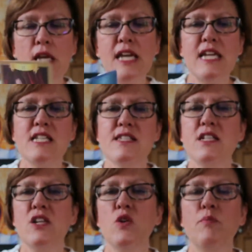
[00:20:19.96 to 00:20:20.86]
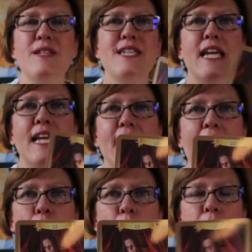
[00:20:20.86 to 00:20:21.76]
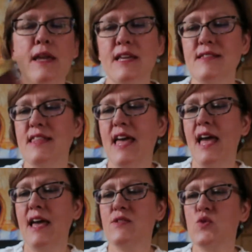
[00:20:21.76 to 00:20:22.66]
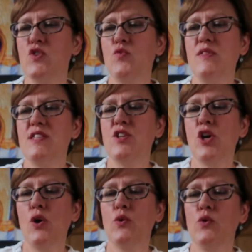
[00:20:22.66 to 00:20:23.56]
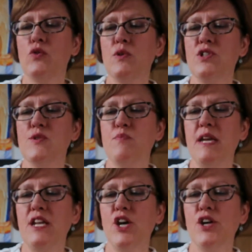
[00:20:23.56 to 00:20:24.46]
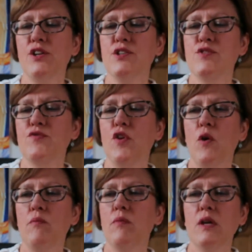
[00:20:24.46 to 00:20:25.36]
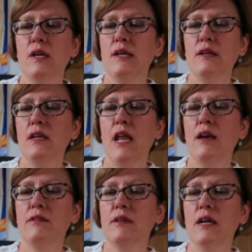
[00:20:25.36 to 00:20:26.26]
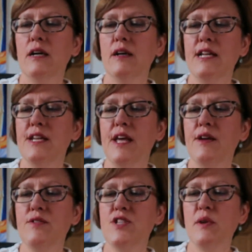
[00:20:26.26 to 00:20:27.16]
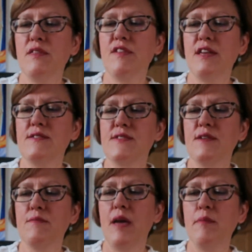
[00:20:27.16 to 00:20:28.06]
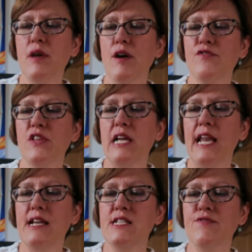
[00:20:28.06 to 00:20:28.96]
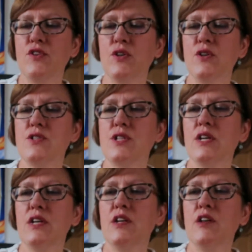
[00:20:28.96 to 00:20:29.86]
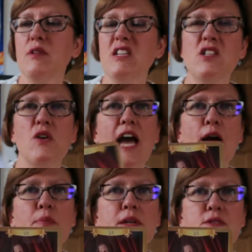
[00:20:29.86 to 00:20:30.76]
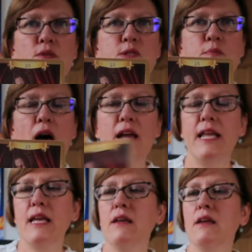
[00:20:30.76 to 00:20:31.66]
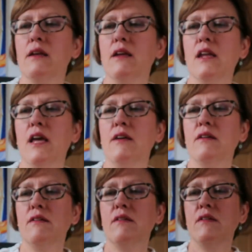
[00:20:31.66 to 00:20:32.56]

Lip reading: He doesn't look particularly happy. He's there sort of with his gold, which has been earned from, you know, I don't know, doing things that maybe aren't for the collective good. He doesn't look happy. He's not smiling, you know.